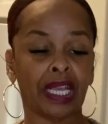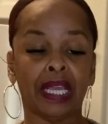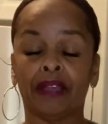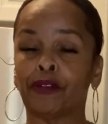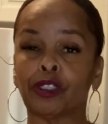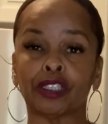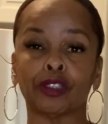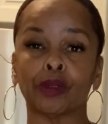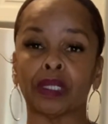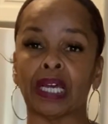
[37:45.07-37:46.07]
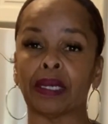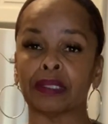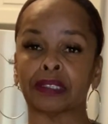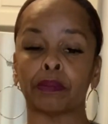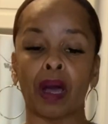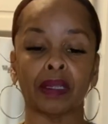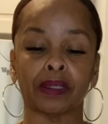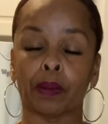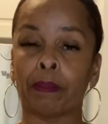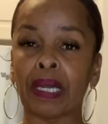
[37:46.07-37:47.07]
If you're just doing a small
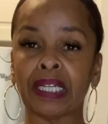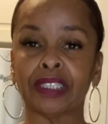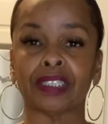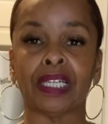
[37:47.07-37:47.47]
little bunch,